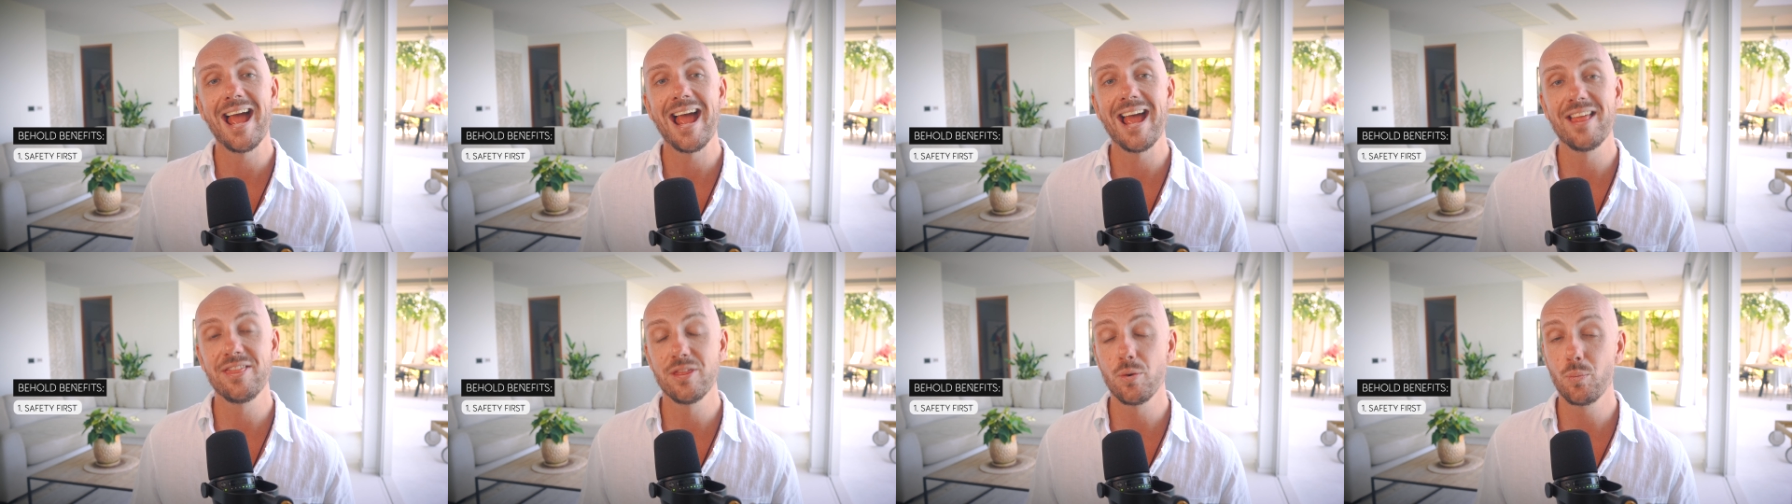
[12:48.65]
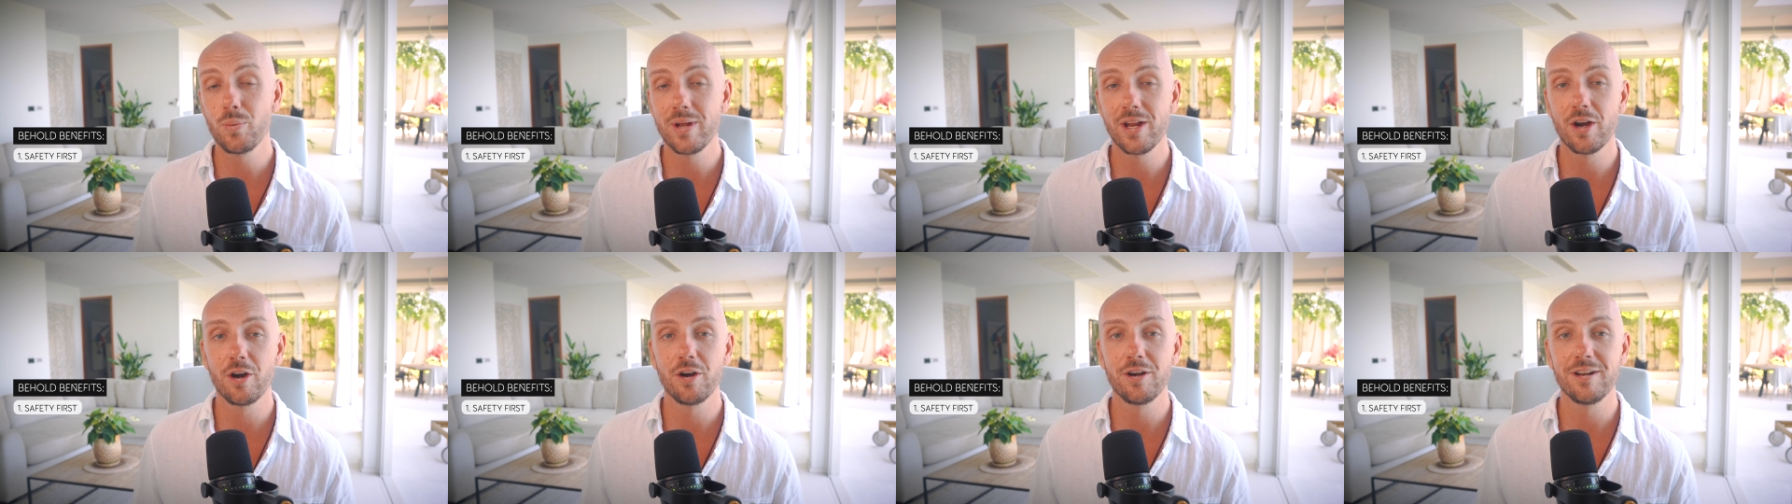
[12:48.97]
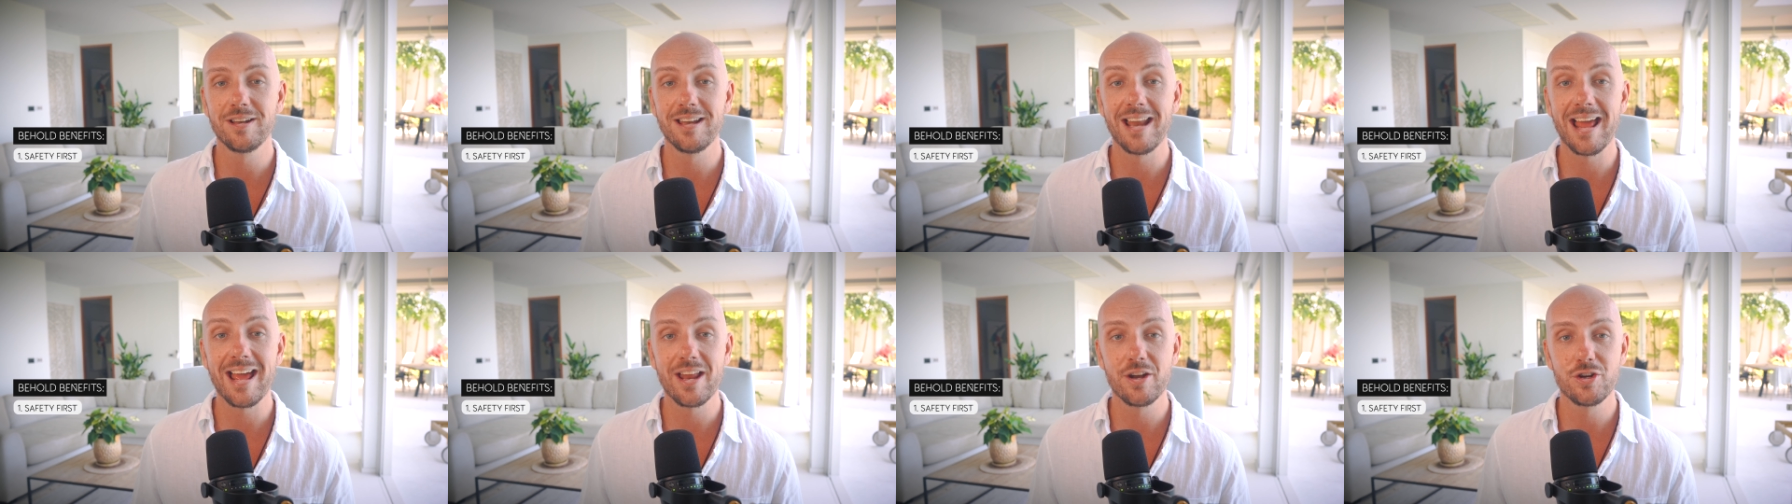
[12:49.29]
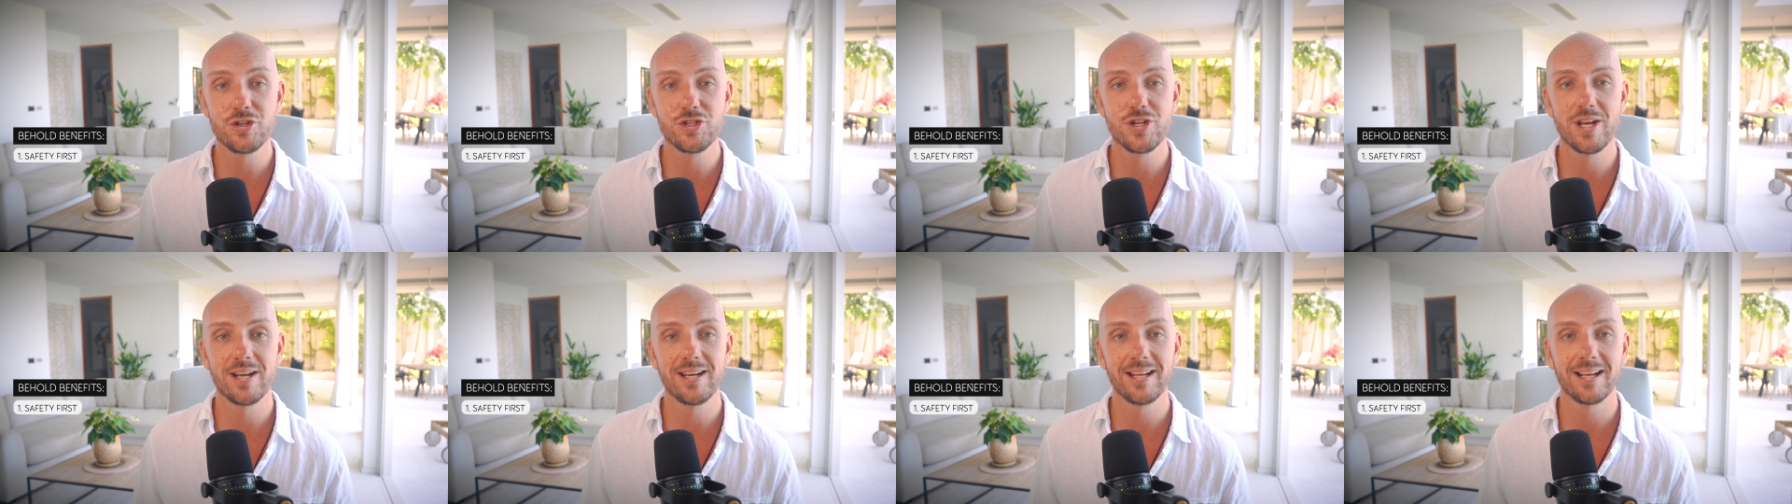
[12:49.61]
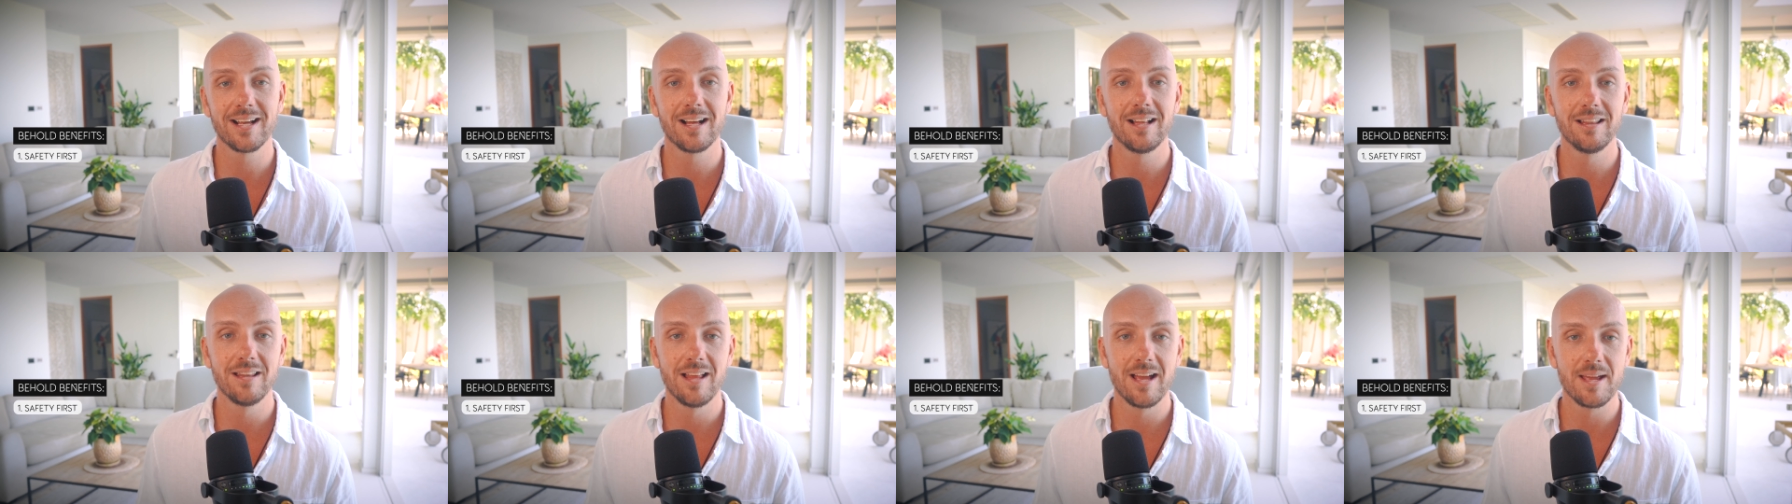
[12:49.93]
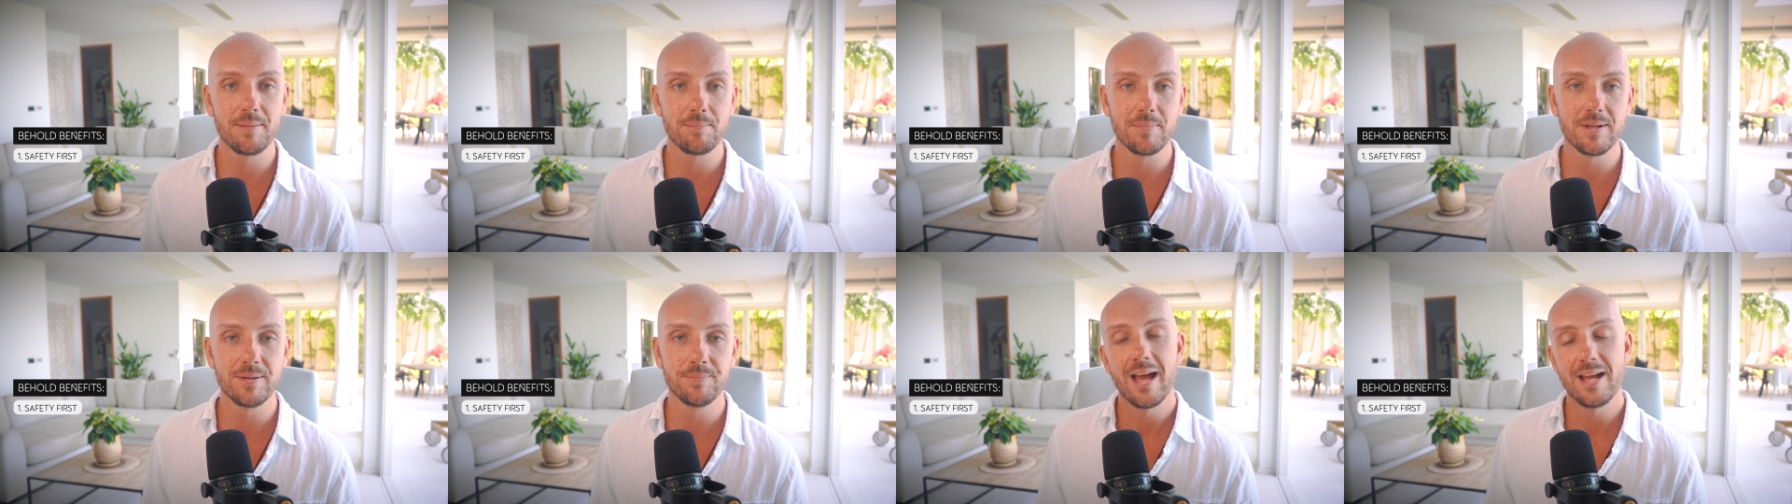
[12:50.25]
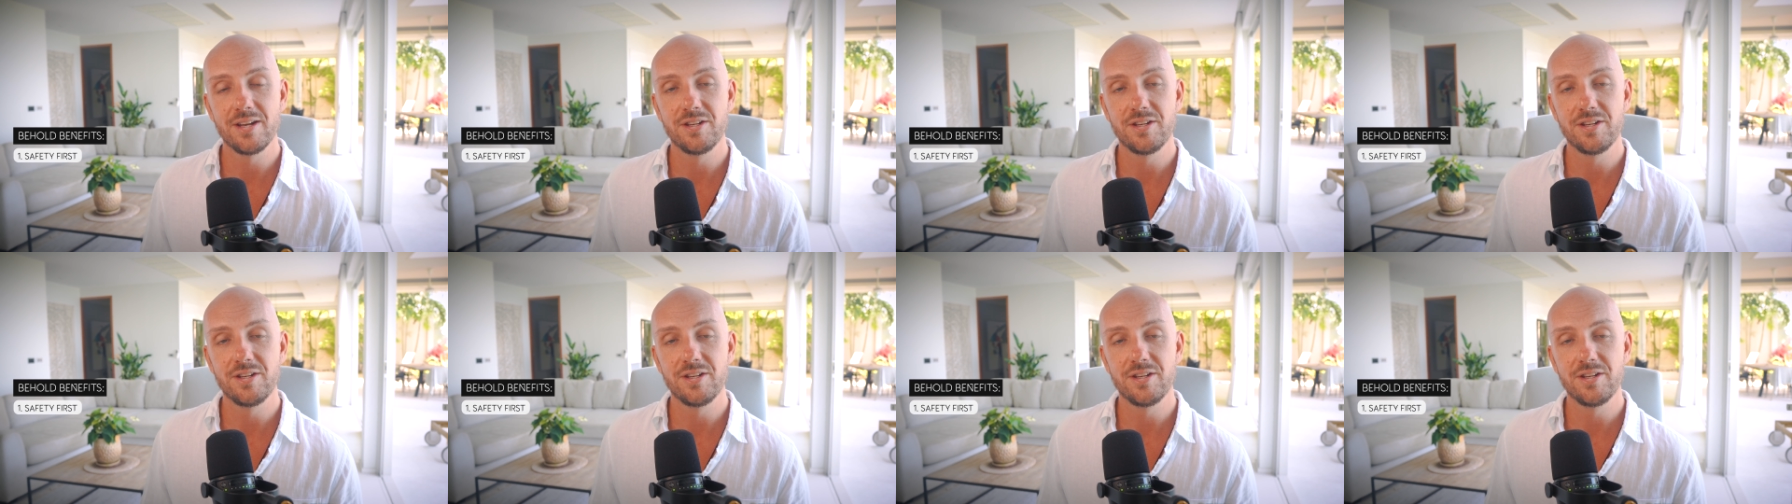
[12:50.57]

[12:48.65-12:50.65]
and that we are in energetic alignment.